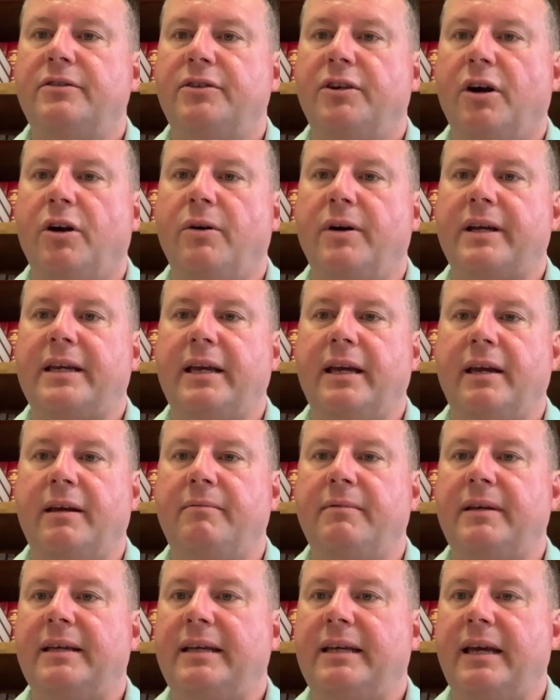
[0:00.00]

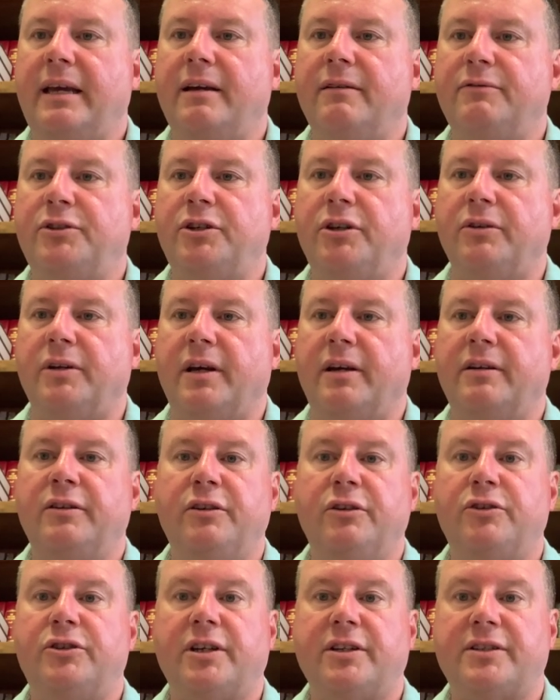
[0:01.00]
Jehoiakim, king of Judah,
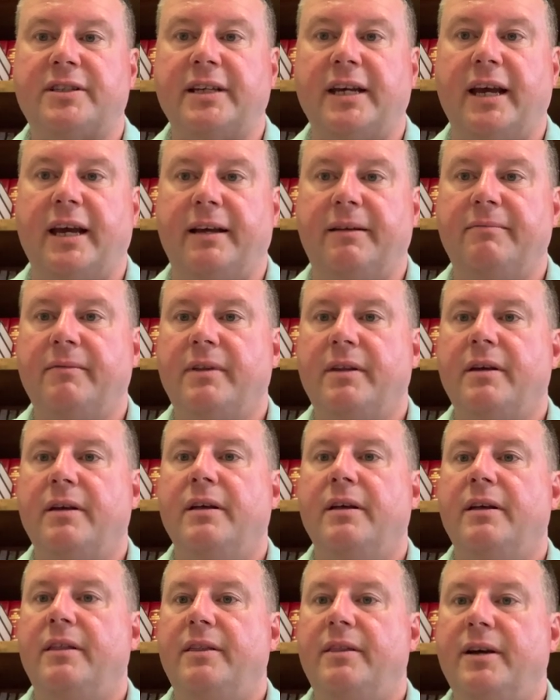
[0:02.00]
you shall say,
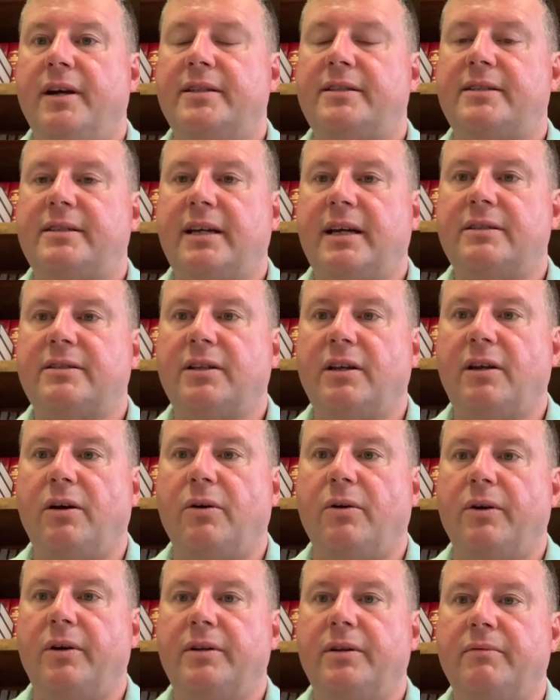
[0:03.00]
Thus says the
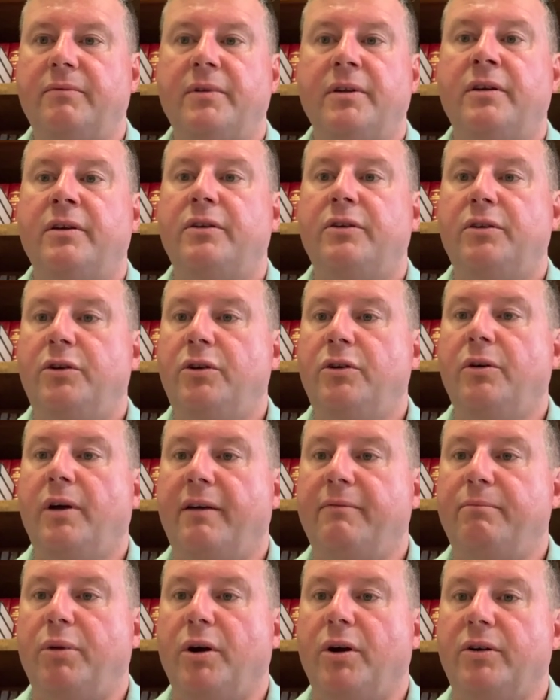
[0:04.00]
Lord, You
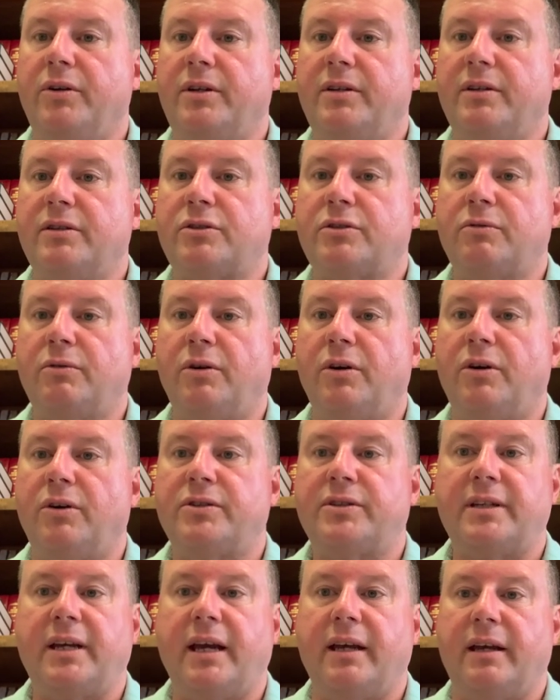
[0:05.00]
have burned this scroll,
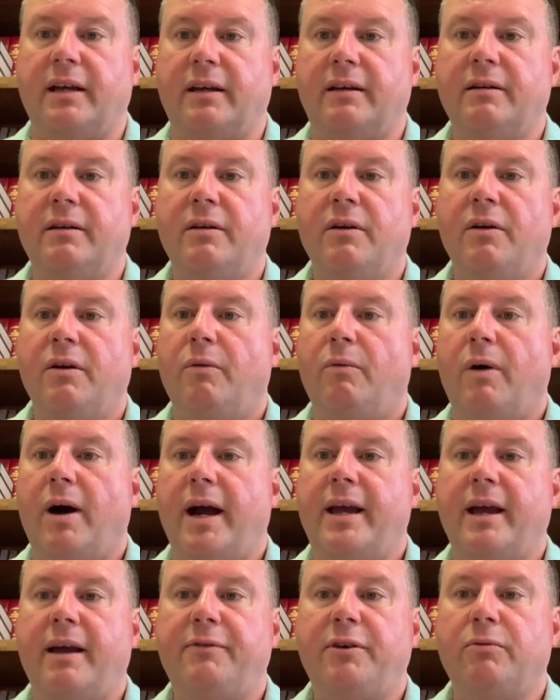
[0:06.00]
saying,
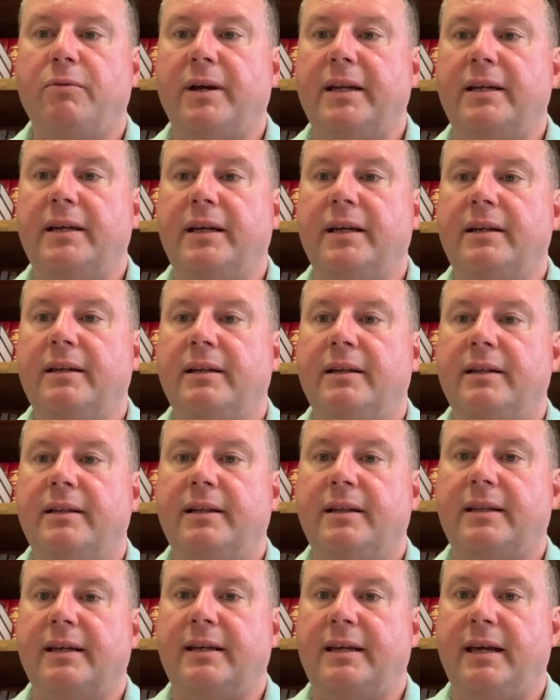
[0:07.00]
Why have you written it
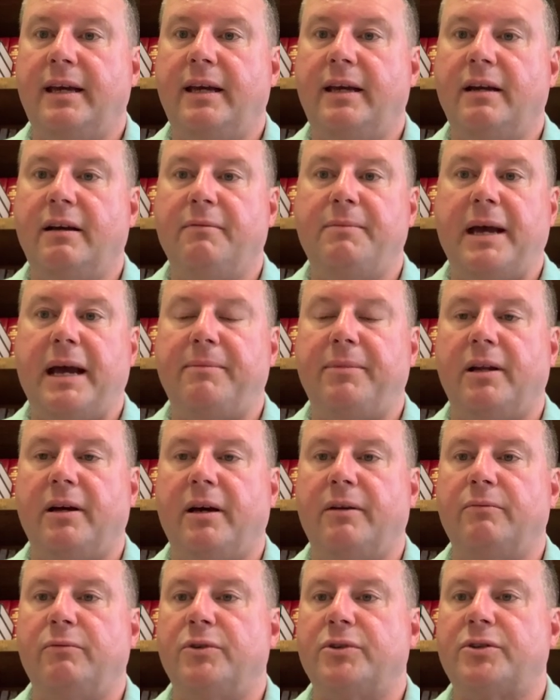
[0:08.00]
that the king of
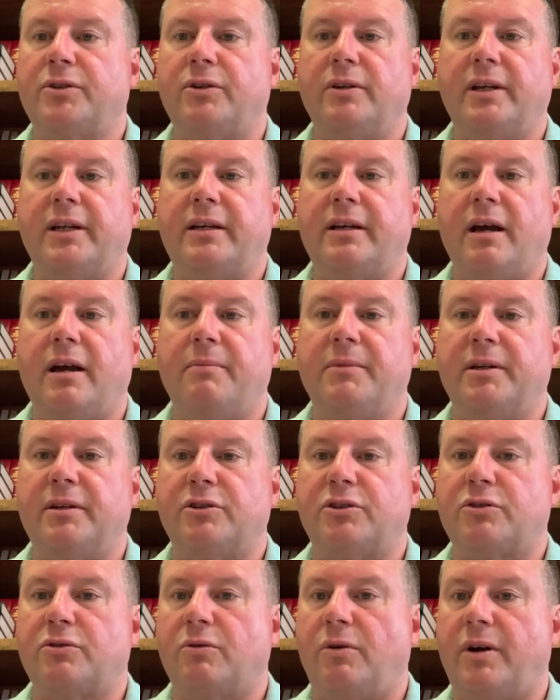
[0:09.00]
Babylon will certainly come and
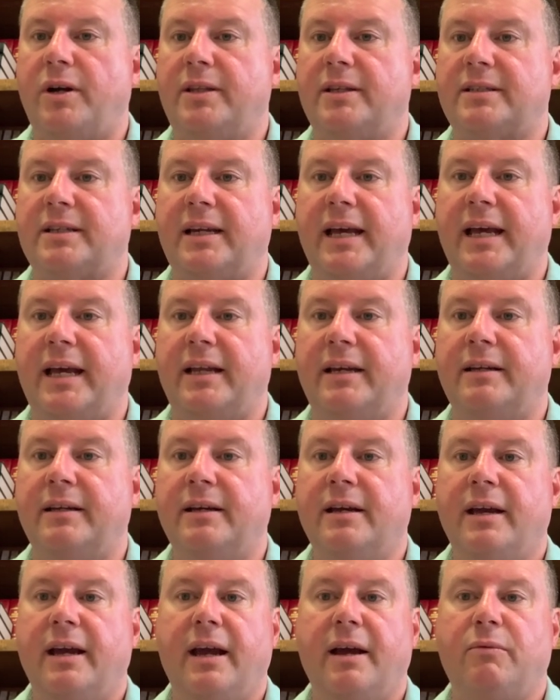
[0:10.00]
destroy this land,
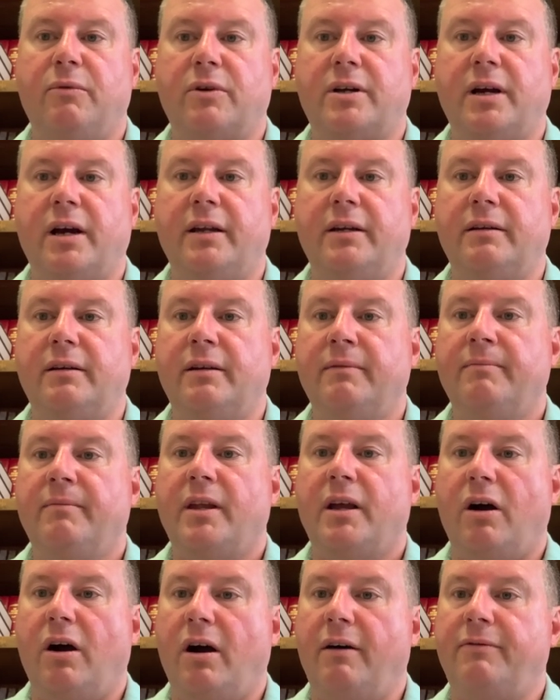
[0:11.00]
and will cut
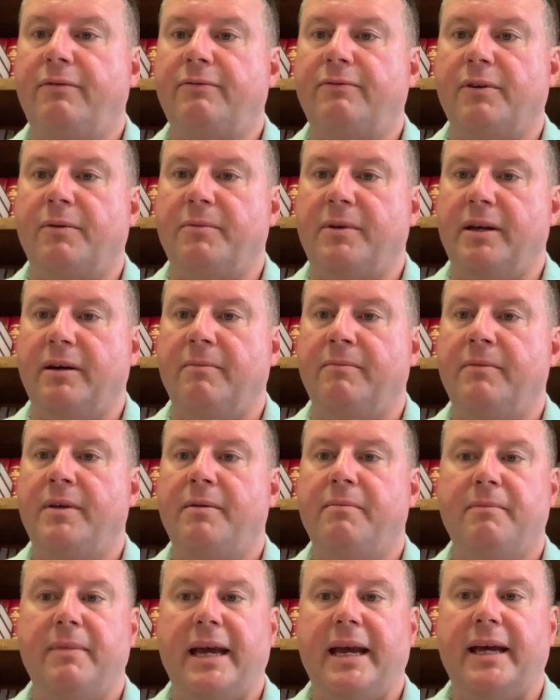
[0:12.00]
off from him
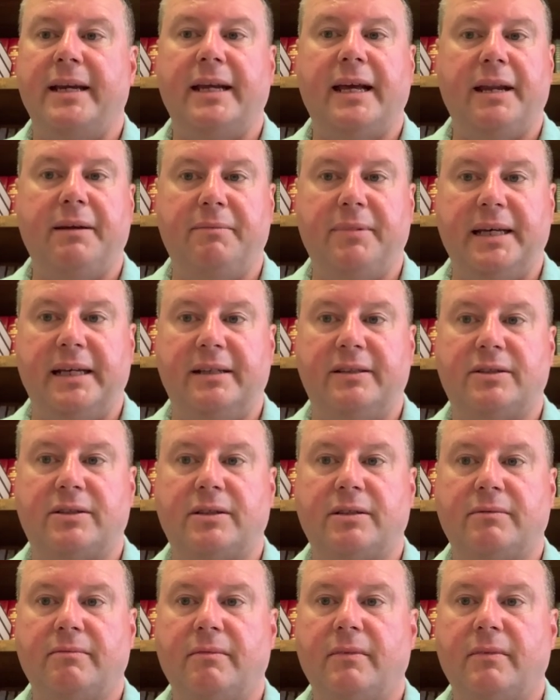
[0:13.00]
man and beast.